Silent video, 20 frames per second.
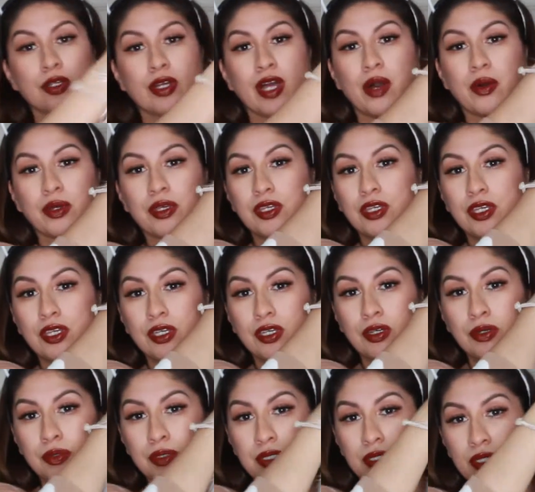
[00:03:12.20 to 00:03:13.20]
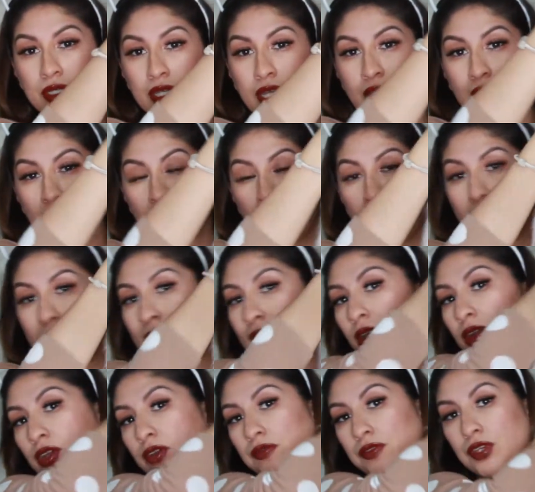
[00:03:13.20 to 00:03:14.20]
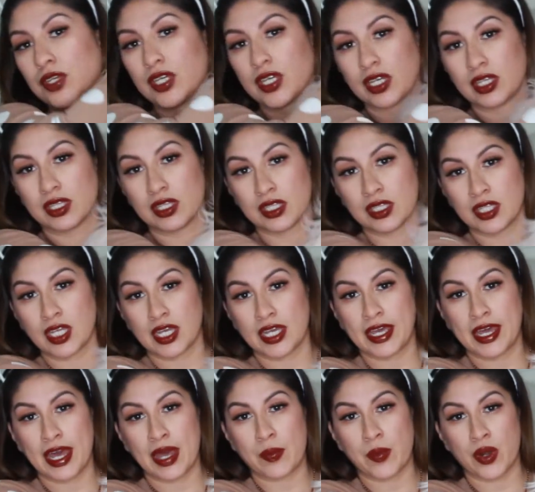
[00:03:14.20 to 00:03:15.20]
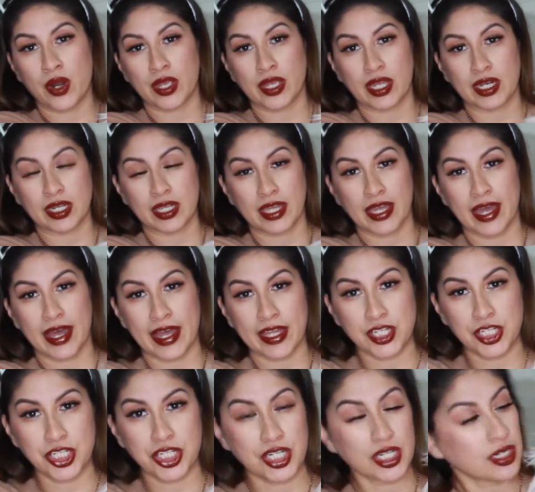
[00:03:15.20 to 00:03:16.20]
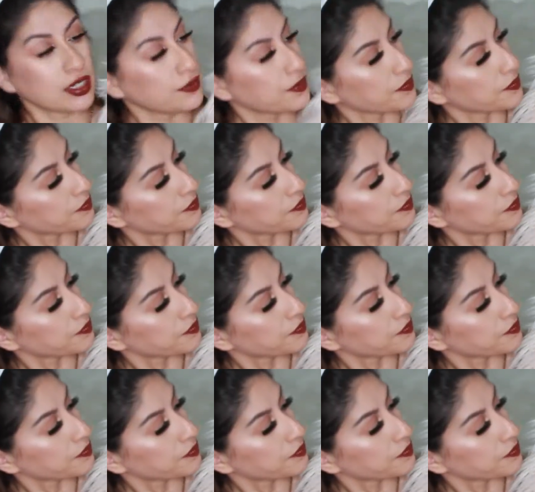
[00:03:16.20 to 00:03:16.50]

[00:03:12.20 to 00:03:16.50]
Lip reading: Look how cute. I don't know if the camera can catch it.